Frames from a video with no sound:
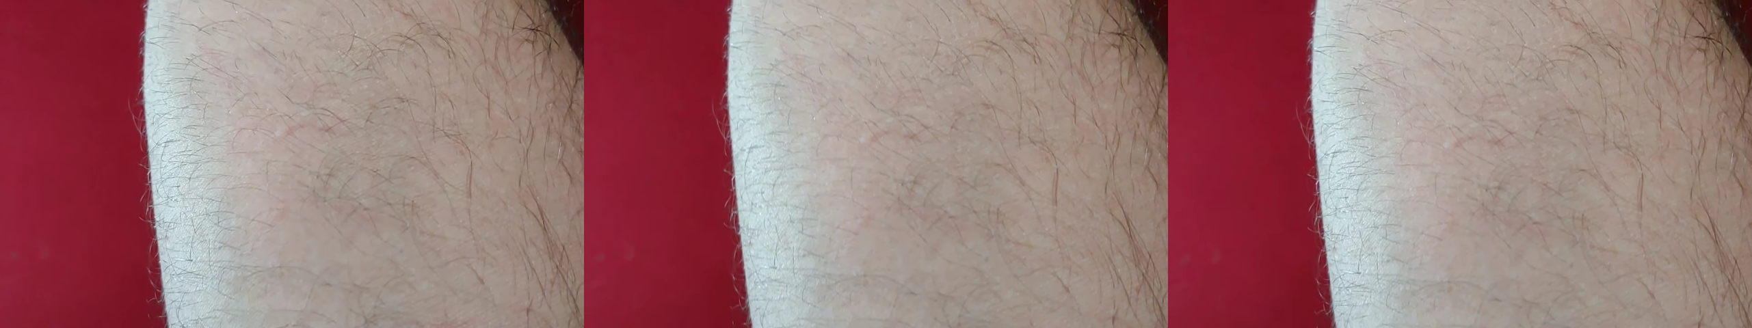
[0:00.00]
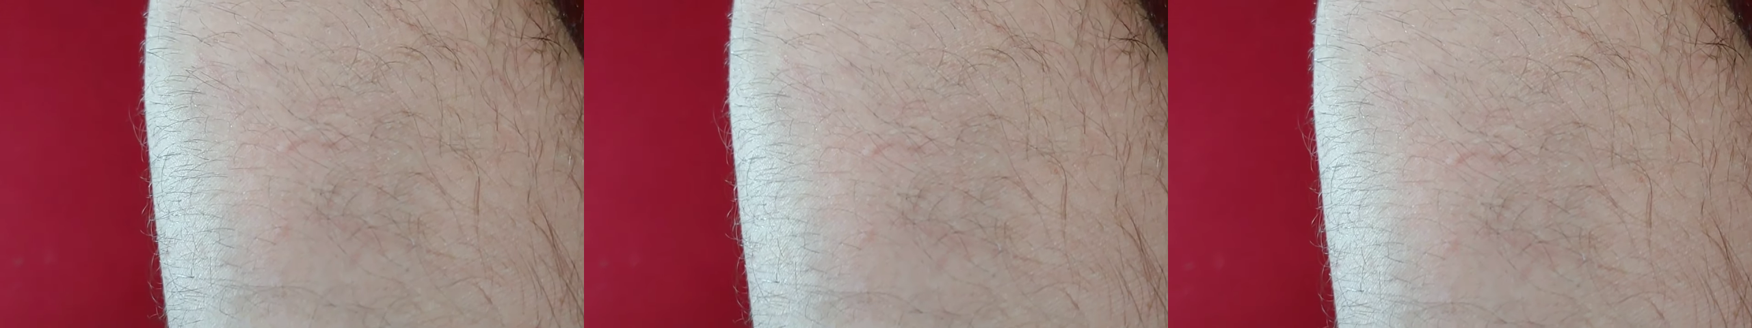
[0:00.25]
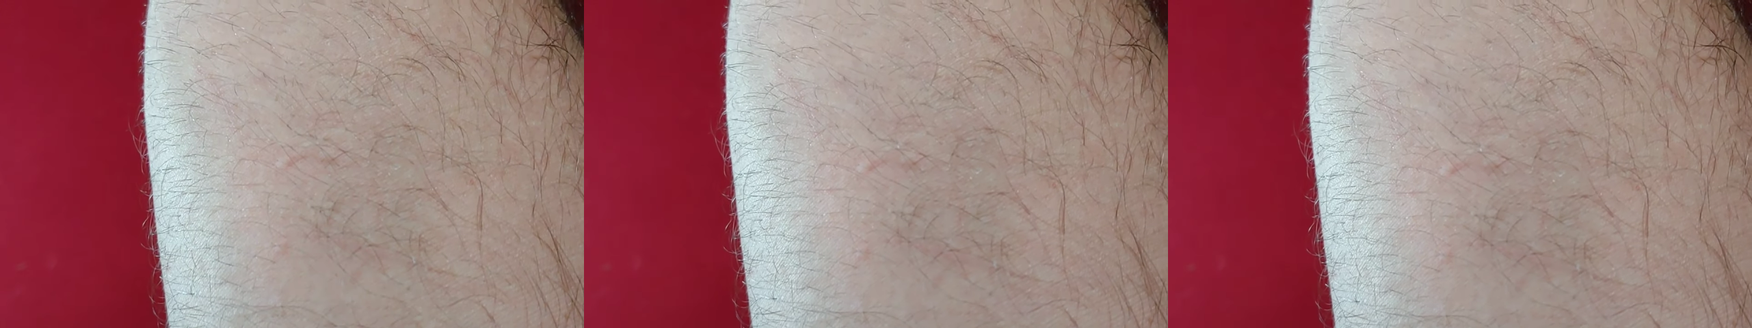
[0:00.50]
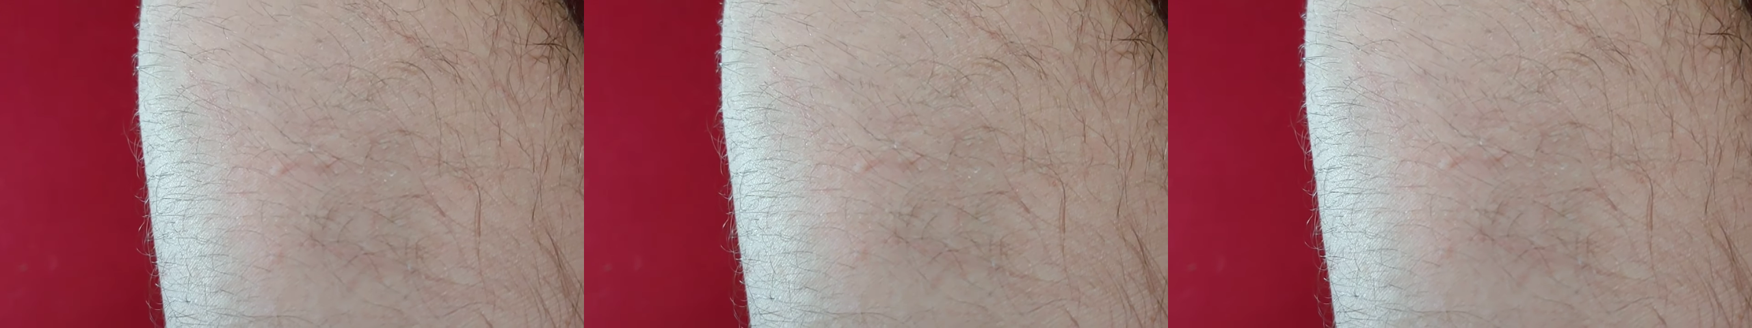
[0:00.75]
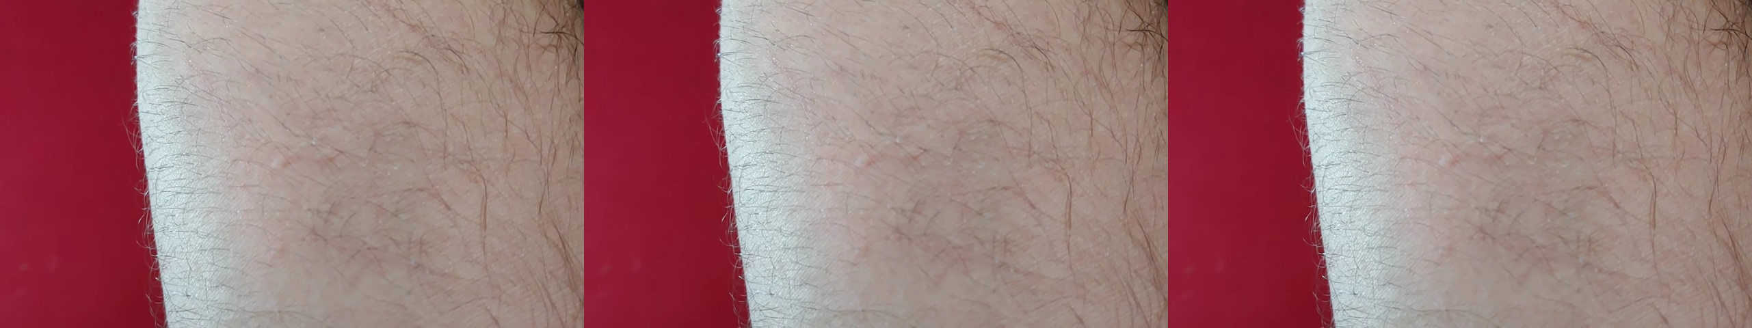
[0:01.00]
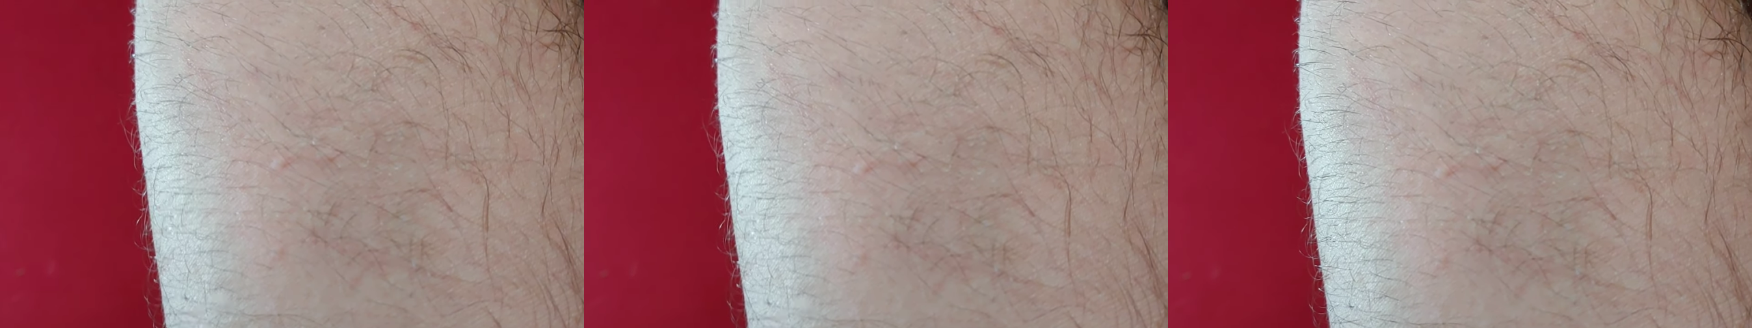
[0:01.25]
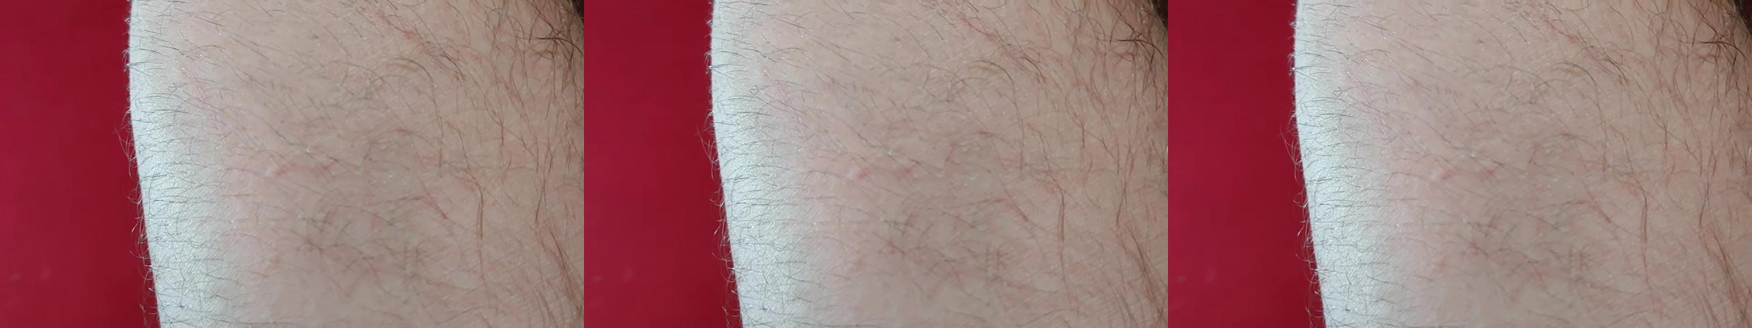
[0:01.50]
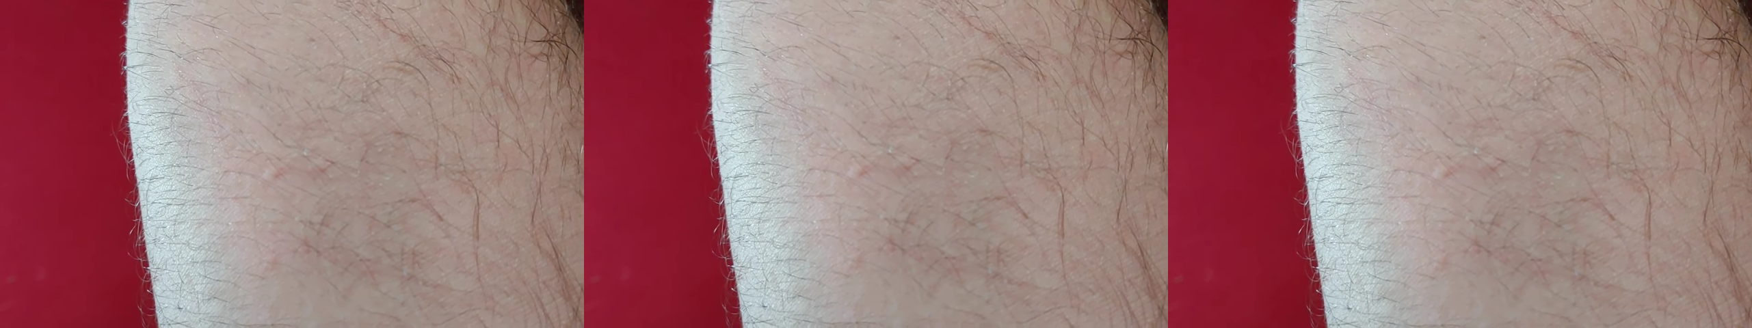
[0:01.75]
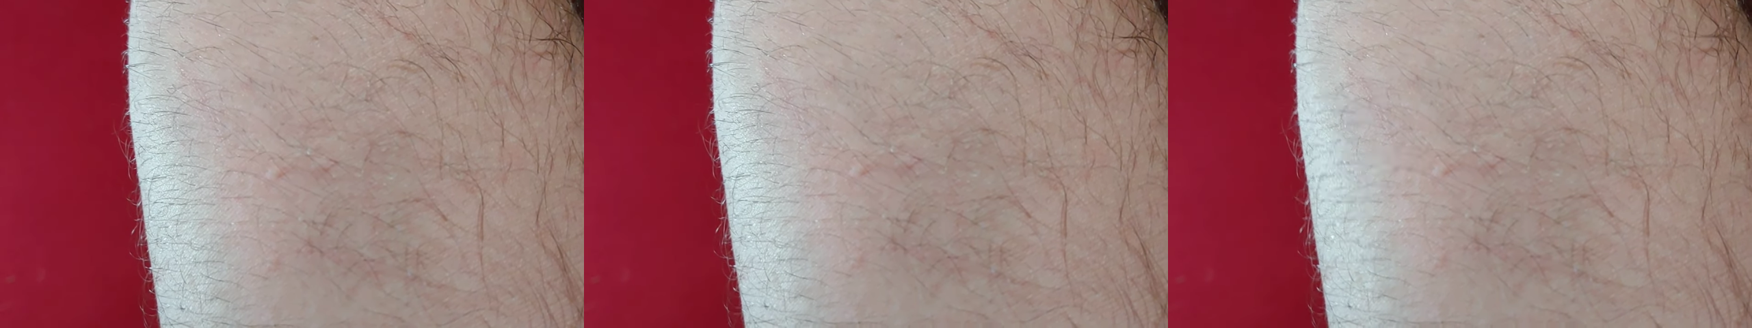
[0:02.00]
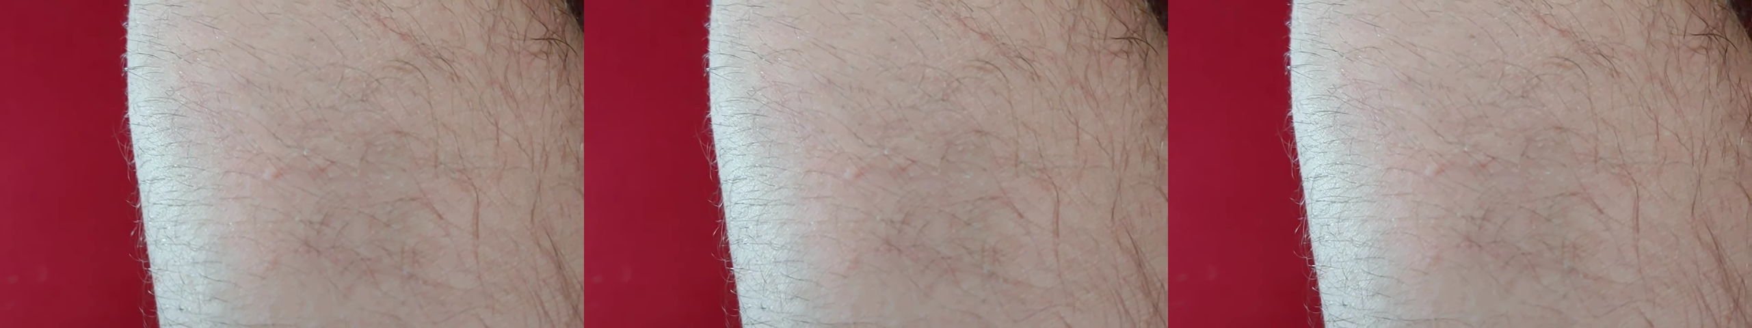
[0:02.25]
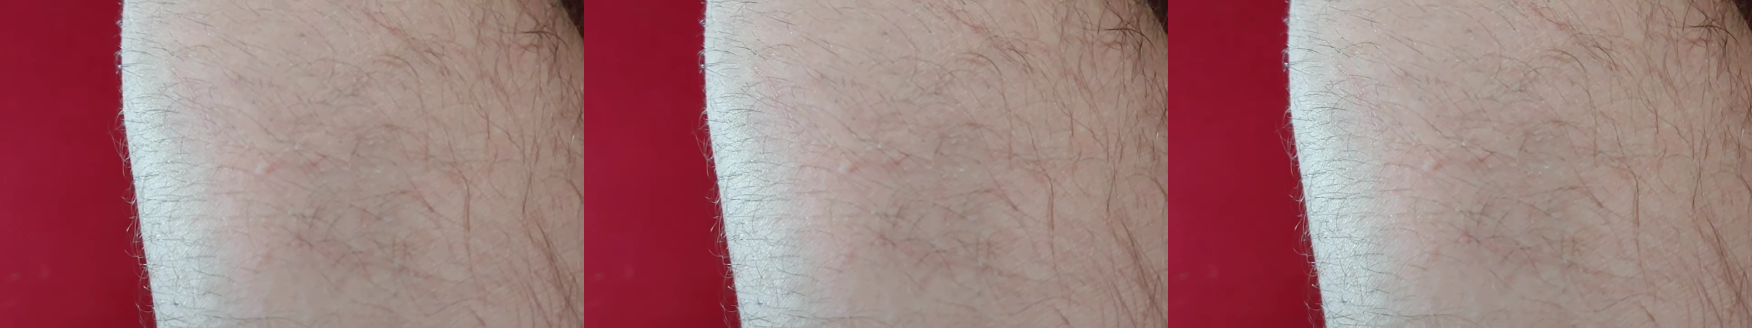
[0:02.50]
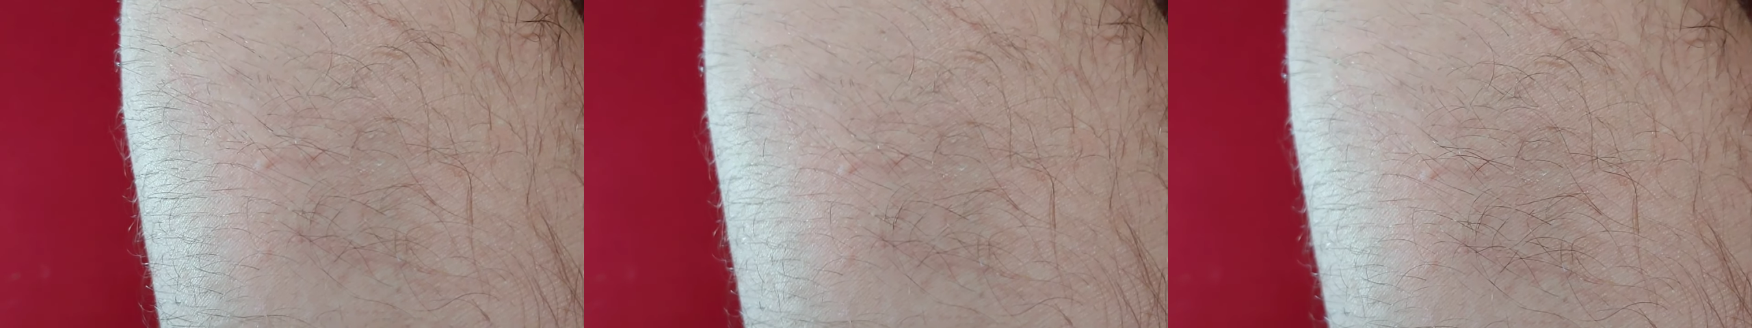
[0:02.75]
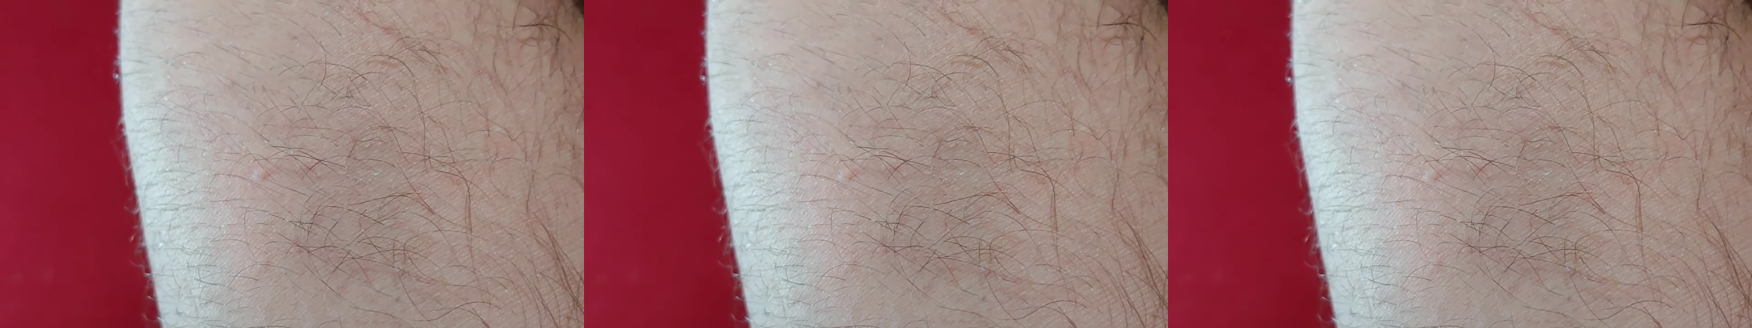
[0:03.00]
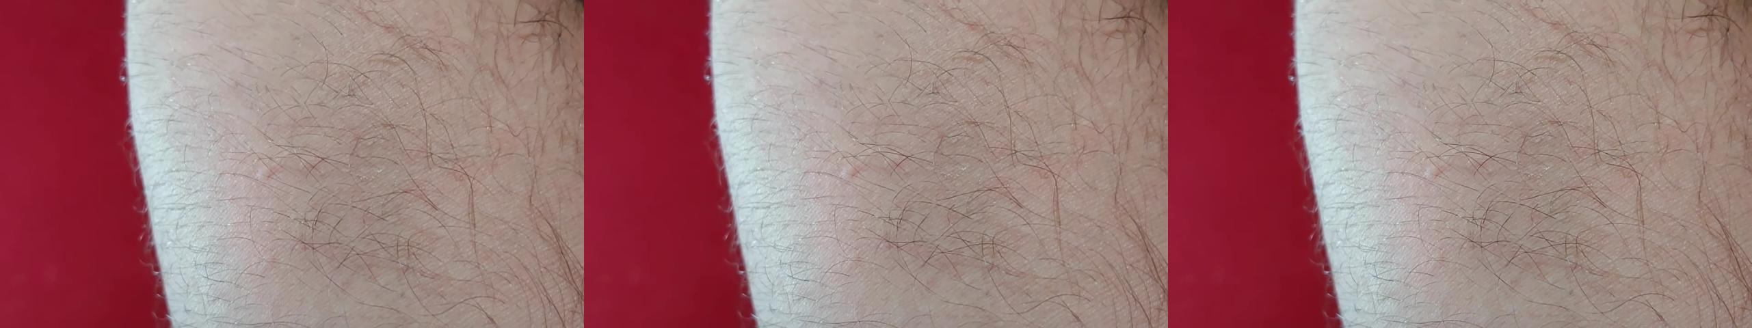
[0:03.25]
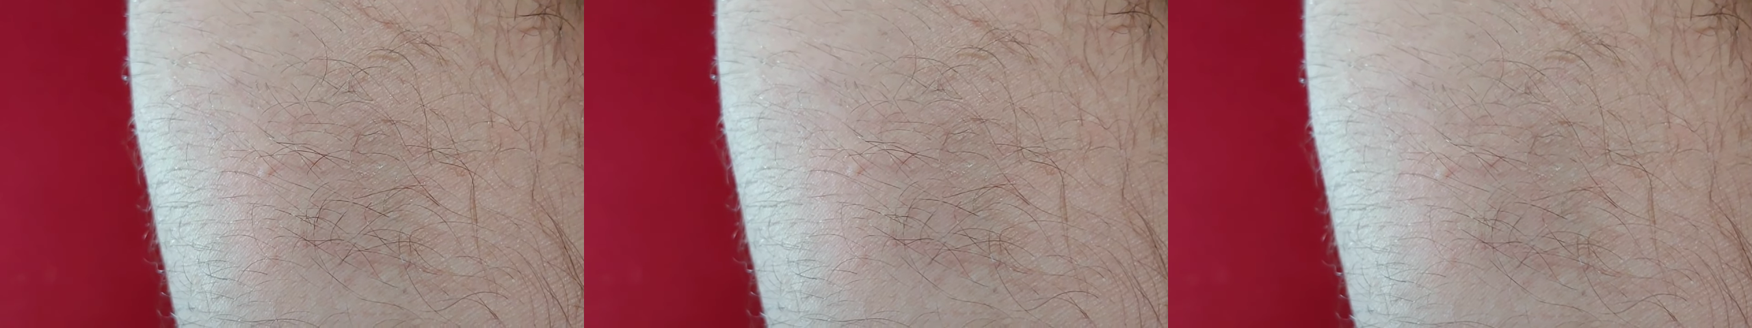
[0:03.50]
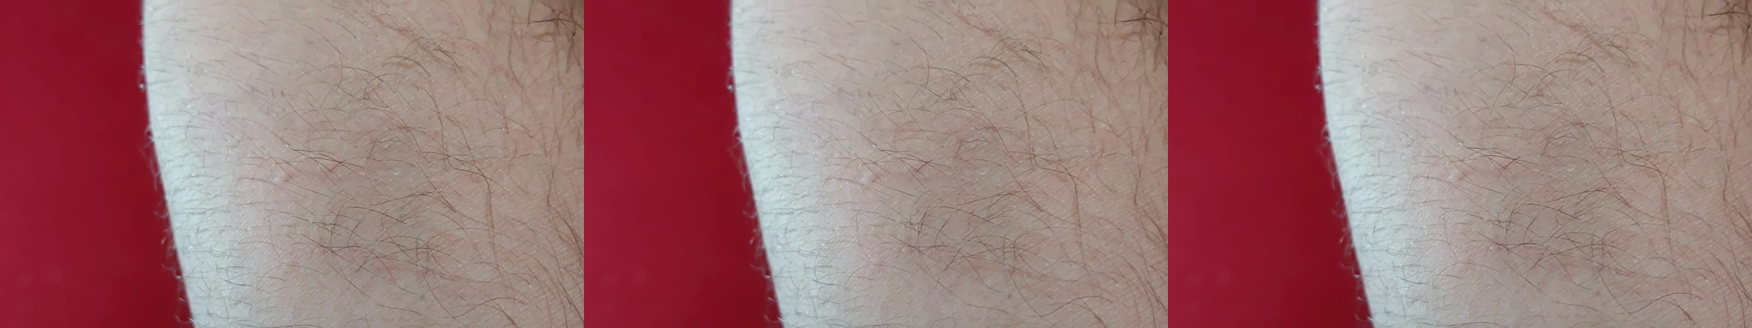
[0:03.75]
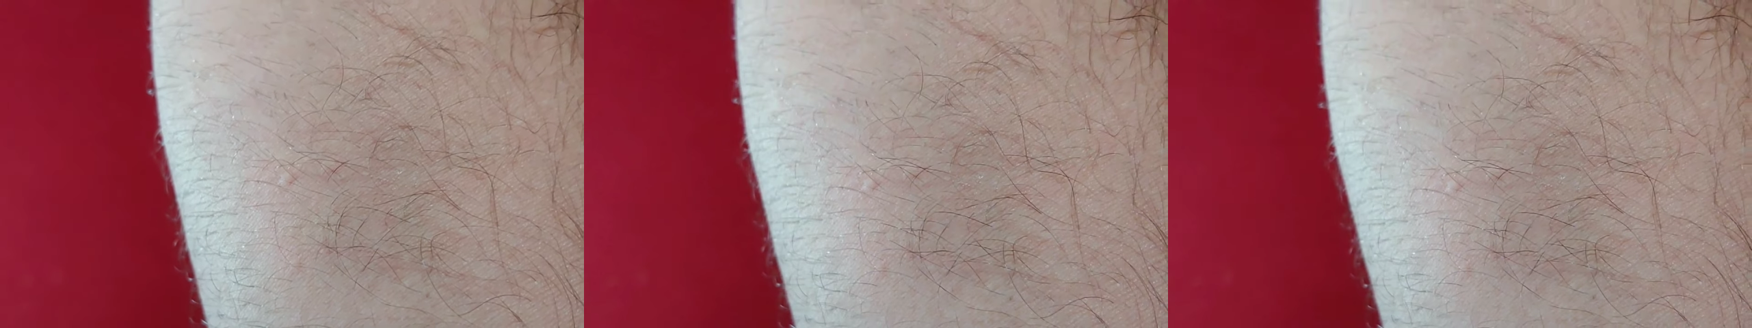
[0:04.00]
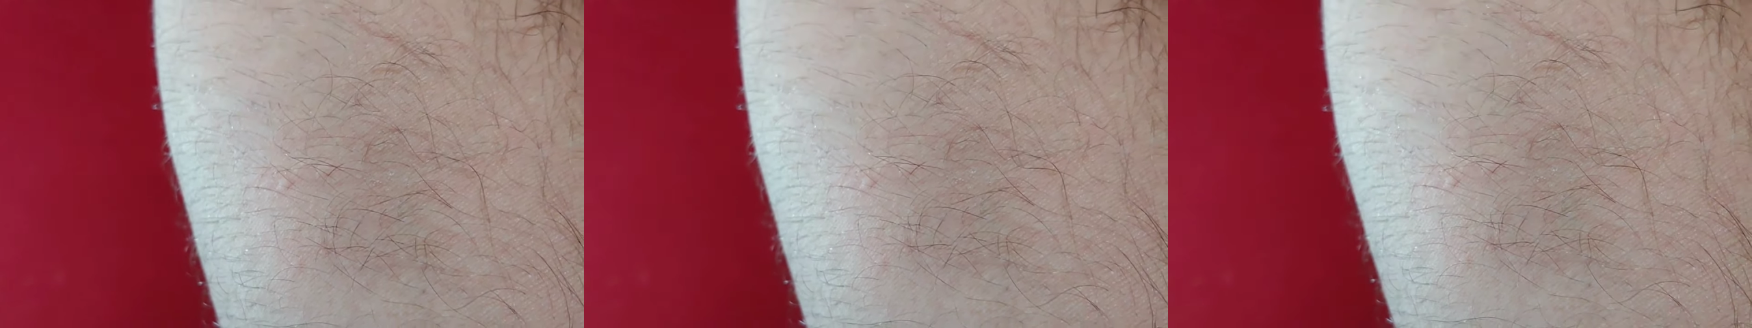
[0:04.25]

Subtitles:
Nobody's mouth can be seen.